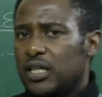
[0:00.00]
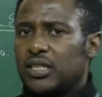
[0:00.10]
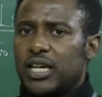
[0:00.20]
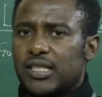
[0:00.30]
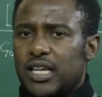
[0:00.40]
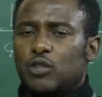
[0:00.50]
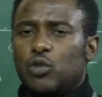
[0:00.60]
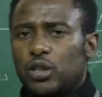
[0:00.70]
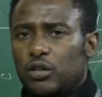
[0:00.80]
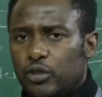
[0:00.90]
it gets a
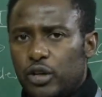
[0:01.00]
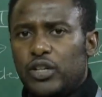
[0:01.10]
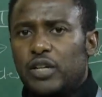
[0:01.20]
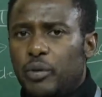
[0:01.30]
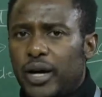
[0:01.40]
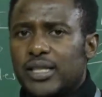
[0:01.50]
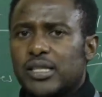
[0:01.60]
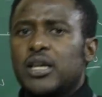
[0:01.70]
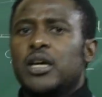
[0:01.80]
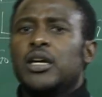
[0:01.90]
reward of 100 points.